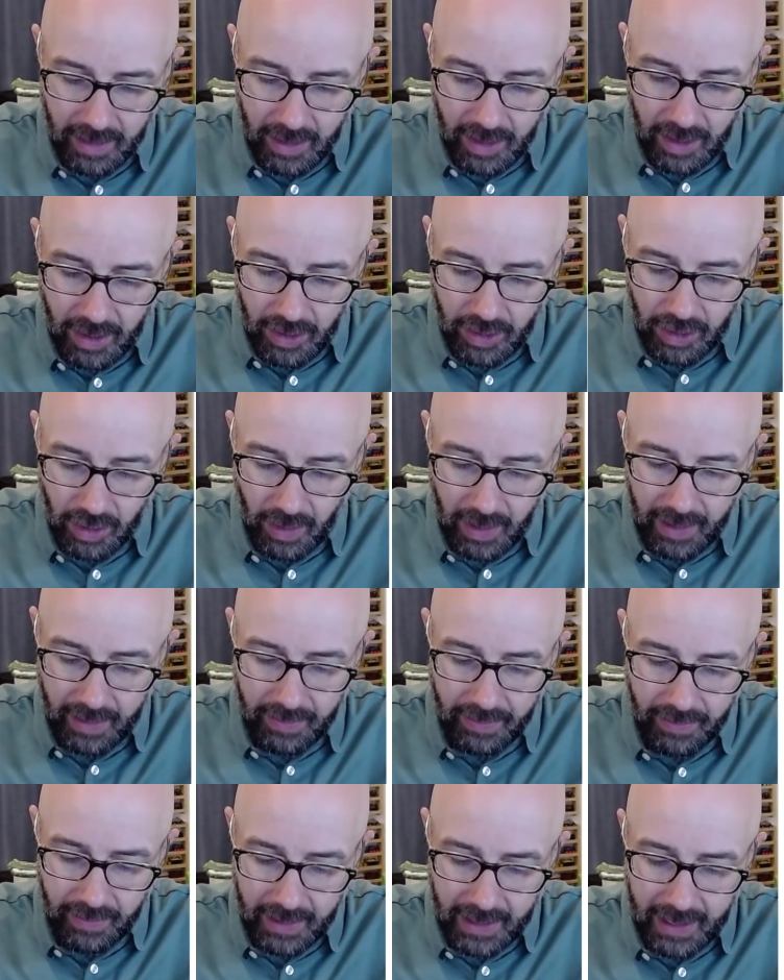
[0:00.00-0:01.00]
So
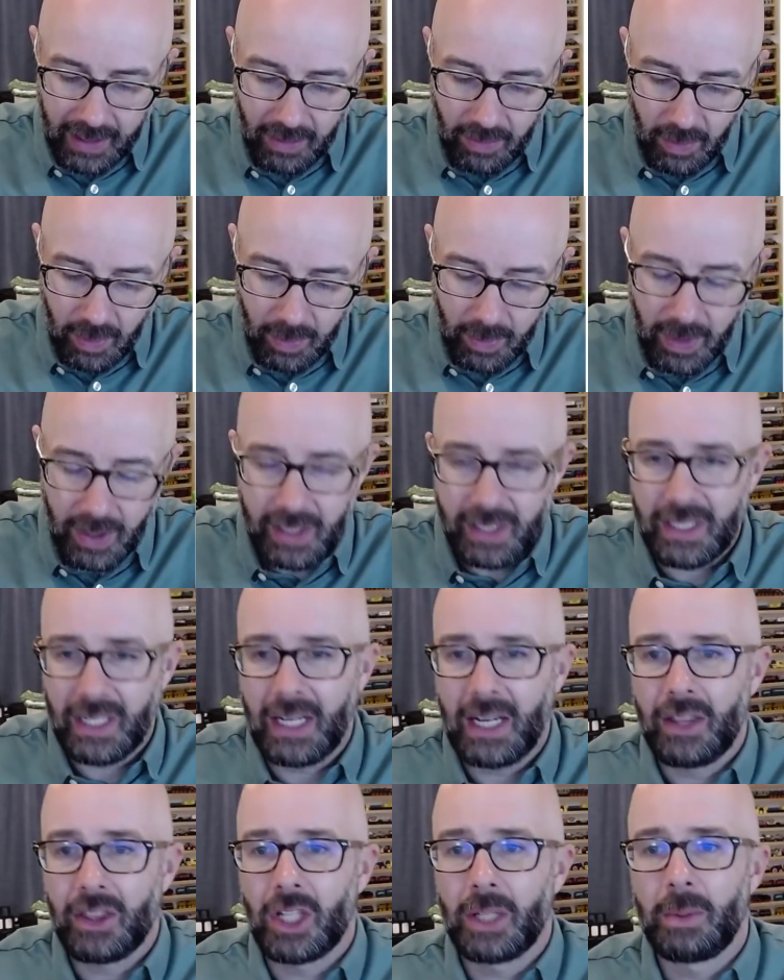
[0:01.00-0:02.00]
when we're
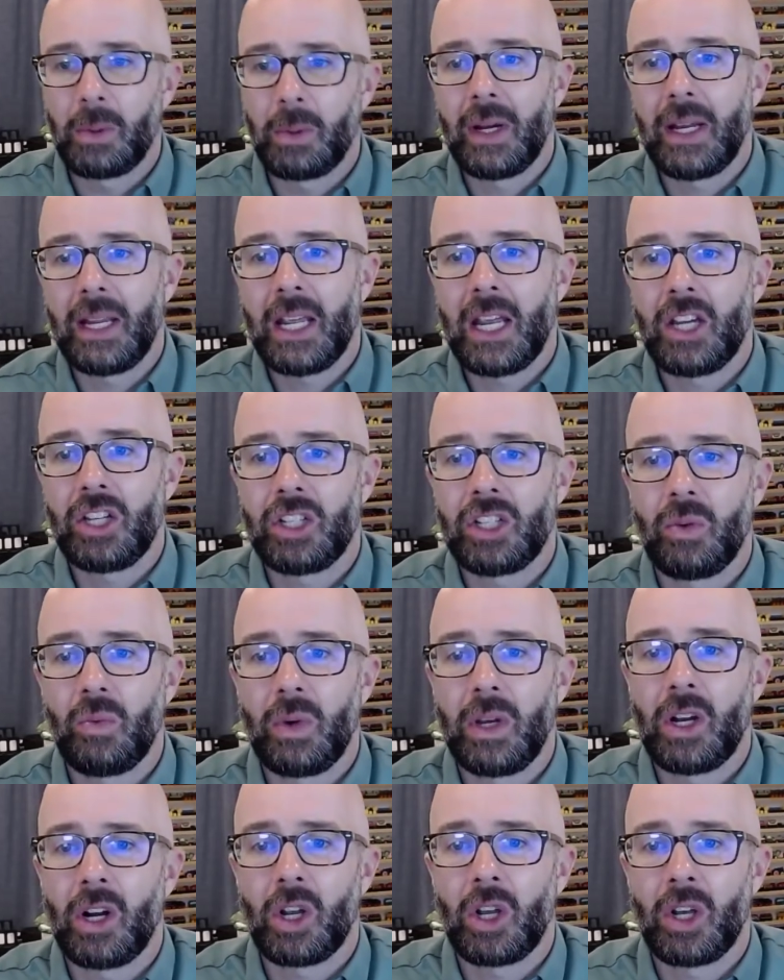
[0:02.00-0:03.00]
studying thermal radiation,
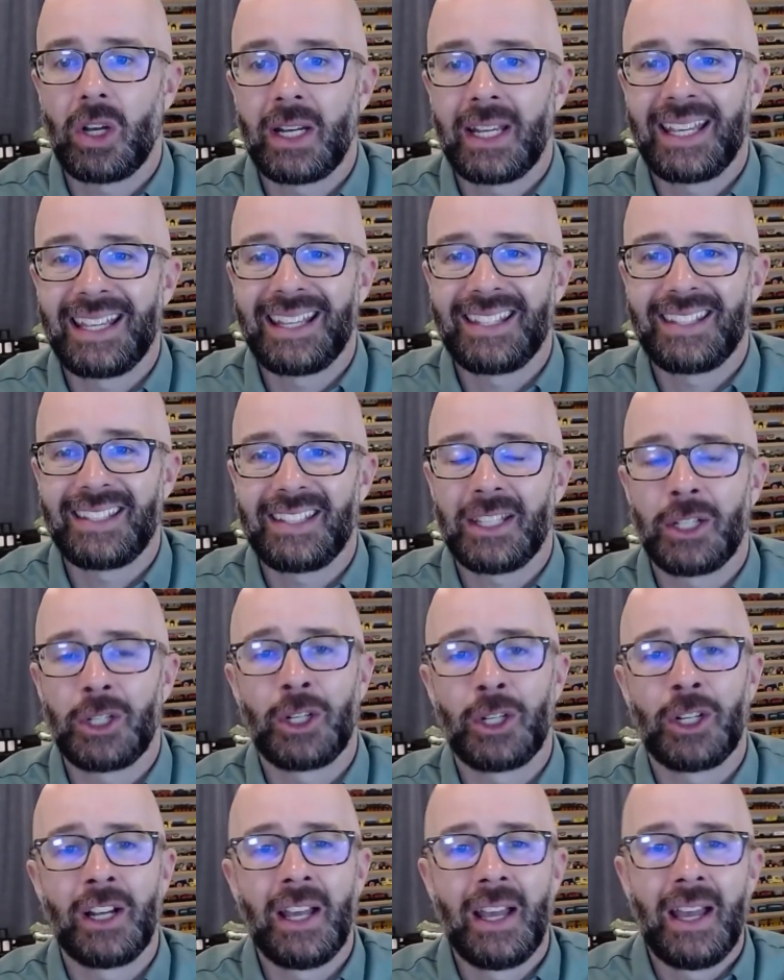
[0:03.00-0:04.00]
we are going to
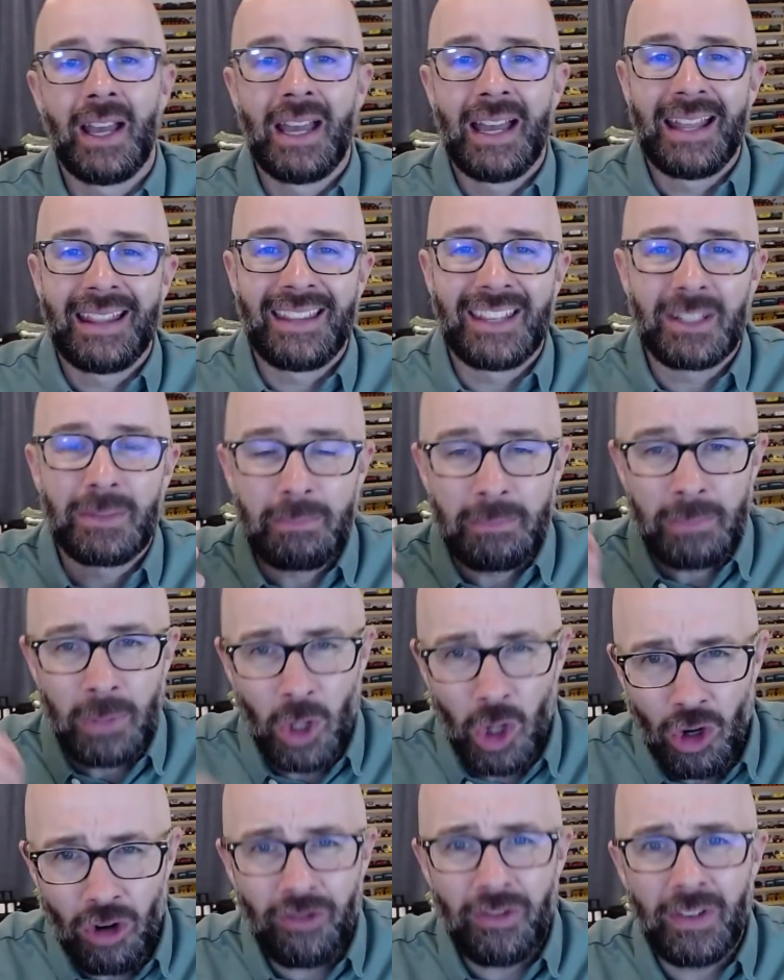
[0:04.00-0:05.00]
consider this
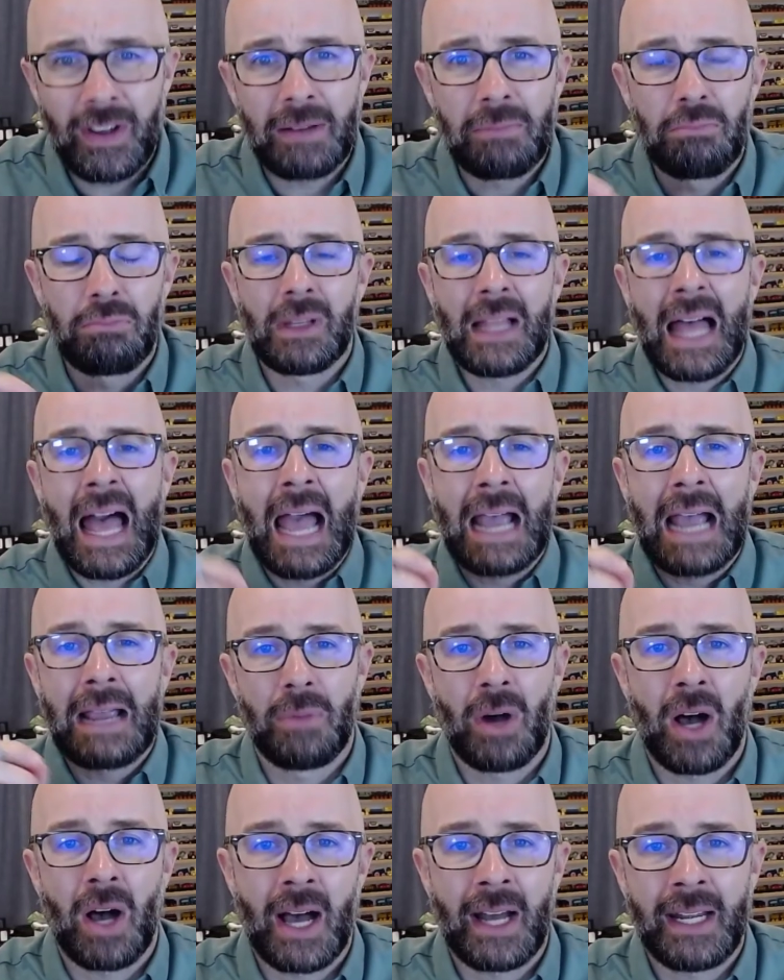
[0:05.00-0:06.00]
perfect black
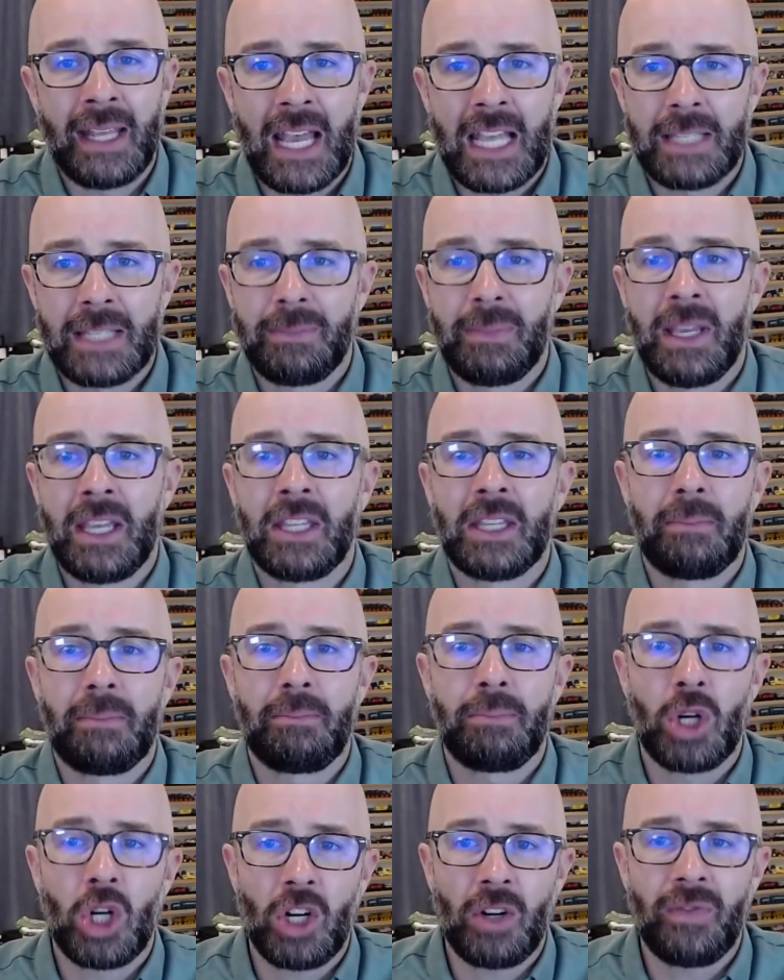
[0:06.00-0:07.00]
body as being the
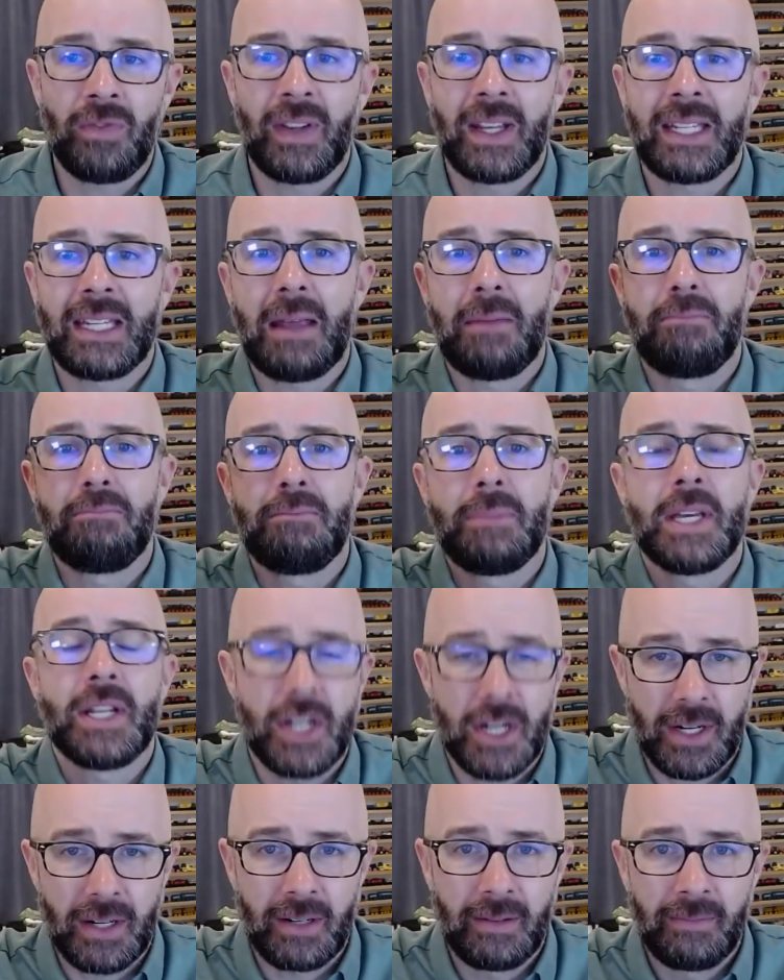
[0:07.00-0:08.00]
perfect
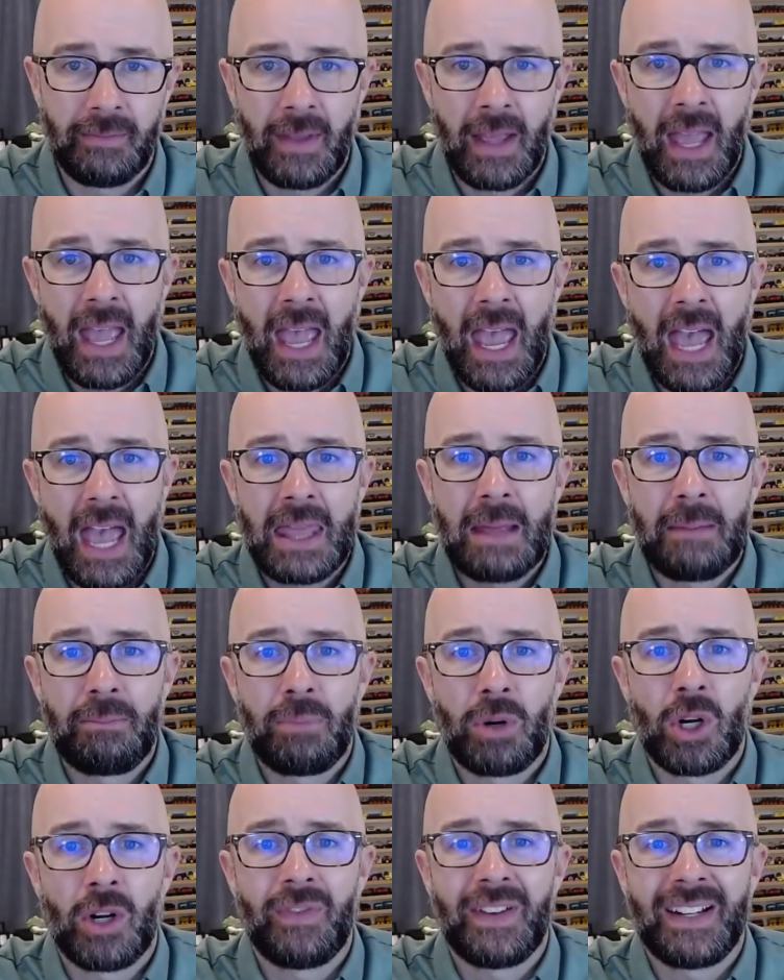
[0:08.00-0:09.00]
emitter and the
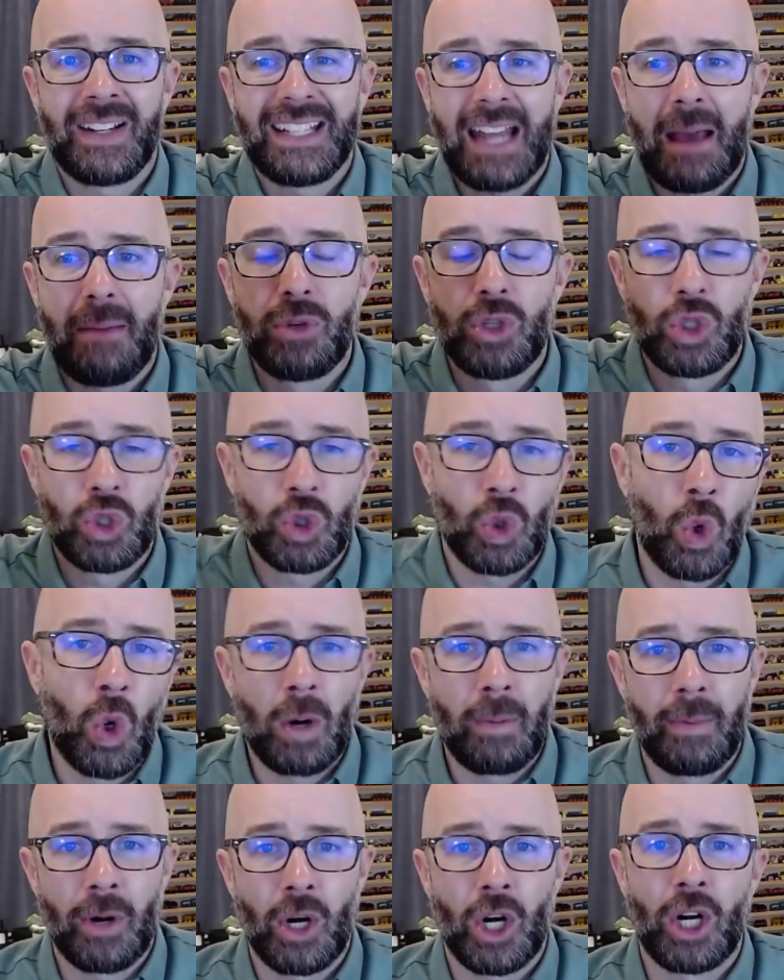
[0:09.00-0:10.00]
perfect
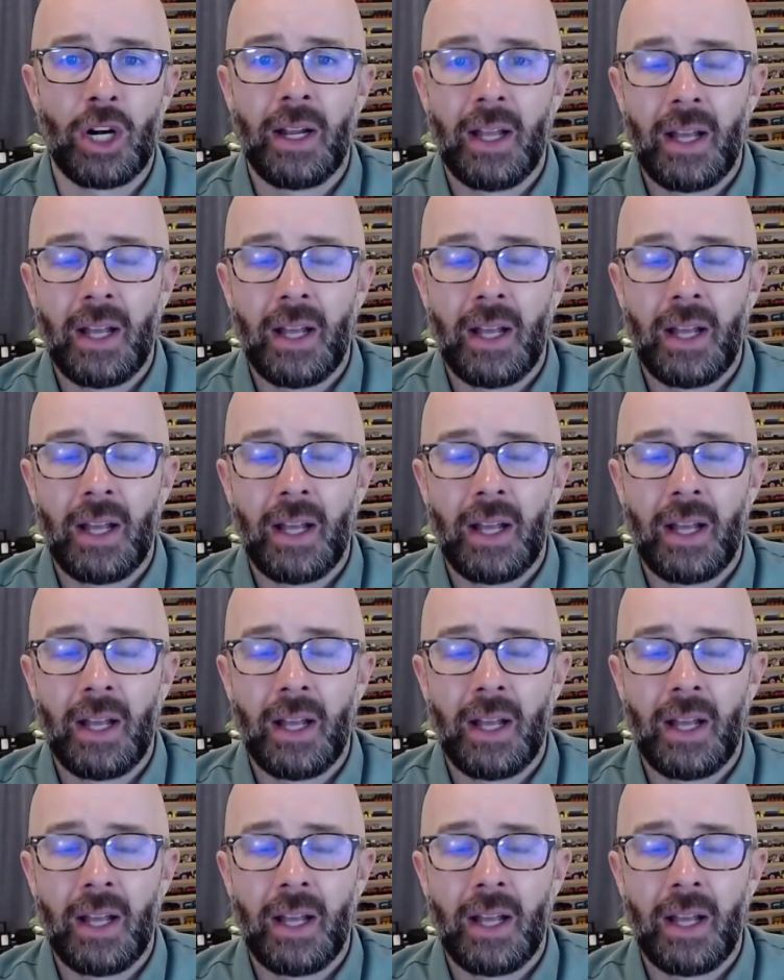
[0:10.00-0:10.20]
absorber